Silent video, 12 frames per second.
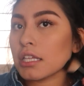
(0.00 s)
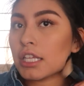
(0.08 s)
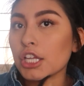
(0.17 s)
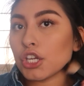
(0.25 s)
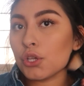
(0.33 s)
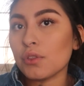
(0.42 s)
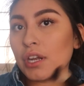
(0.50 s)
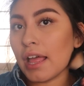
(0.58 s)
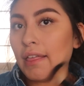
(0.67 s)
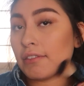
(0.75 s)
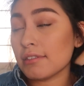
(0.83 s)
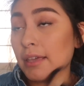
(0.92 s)
he knew that
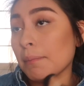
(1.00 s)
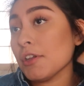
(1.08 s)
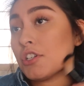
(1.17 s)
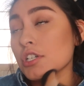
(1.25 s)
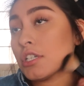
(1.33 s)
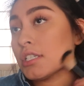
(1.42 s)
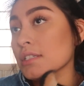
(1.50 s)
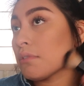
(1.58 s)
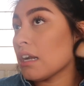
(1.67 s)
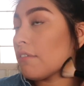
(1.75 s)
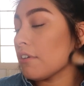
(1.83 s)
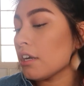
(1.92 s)
I like to take pictures
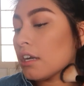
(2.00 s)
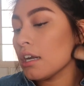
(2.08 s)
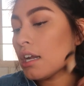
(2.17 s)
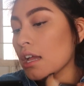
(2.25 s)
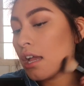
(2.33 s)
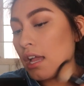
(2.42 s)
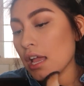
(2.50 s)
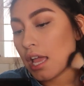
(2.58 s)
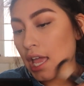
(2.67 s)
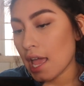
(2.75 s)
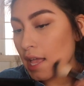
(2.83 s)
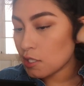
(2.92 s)
and whatever,
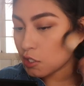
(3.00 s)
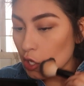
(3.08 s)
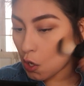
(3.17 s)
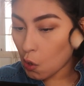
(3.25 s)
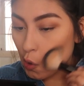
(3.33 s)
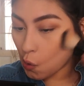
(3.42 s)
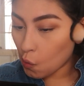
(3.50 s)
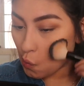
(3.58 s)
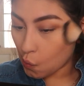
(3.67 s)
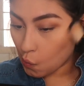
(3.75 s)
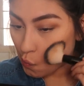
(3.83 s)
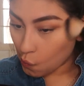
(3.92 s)
and
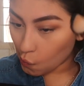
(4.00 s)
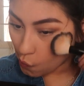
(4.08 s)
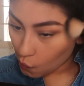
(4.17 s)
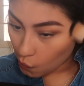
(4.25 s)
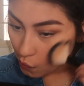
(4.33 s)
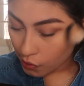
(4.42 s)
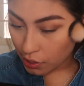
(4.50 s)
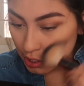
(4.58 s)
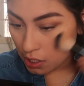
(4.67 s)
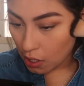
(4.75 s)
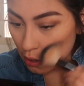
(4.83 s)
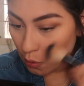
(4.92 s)
so,
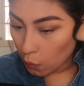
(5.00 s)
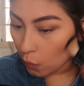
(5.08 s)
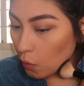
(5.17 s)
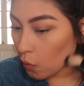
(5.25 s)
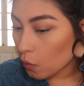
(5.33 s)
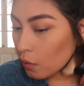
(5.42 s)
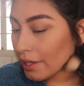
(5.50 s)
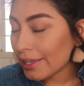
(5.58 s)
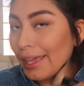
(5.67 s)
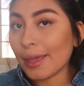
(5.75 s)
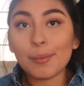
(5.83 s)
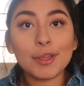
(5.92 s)
you know,
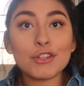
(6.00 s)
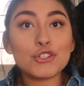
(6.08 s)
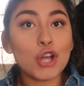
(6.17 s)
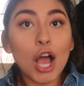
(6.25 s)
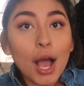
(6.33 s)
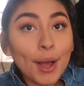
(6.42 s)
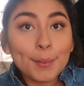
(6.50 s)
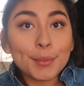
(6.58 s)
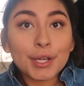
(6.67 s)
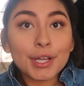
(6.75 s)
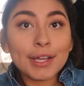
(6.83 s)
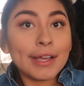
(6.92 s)
he gave me a
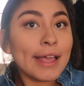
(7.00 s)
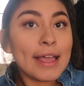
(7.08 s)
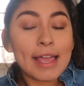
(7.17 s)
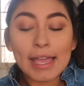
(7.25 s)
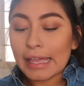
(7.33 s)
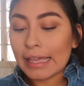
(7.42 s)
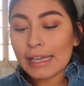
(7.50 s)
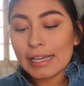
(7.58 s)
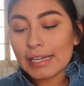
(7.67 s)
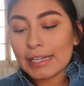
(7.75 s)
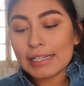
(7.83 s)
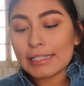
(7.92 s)
job,
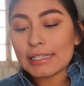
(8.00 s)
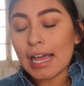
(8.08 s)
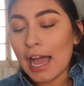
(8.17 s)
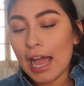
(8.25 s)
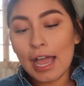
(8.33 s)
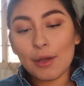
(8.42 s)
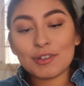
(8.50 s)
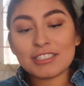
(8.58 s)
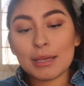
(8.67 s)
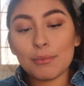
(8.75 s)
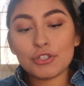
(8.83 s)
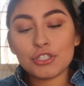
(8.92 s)
and I
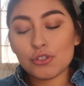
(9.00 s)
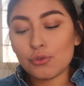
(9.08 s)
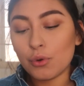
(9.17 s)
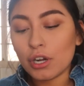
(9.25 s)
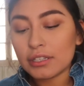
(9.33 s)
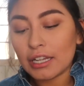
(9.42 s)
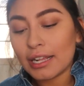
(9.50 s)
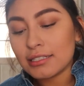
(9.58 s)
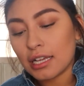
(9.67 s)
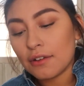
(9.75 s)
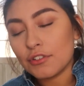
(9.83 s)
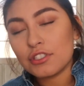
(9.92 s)
was able to work there
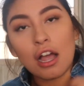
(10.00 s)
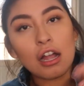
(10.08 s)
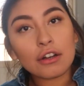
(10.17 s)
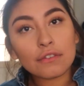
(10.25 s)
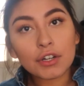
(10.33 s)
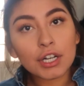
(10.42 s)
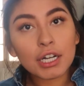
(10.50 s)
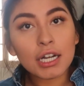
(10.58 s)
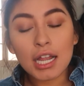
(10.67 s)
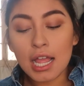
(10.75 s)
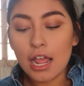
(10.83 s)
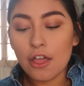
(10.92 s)
as like a photographer.
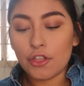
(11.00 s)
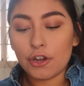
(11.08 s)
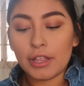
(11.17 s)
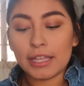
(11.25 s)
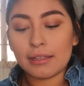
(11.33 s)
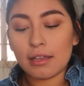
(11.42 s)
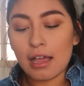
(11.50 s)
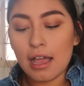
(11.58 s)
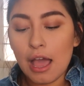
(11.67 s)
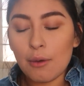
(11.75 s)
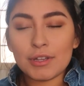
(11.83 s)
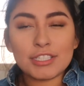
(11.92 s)
They're like
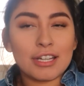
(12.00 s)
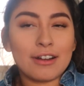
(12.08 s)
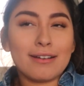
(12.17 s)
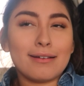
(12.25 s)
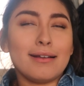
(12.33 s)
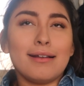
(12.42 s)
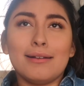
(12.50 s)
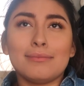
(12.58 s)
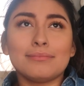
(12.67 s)
I was their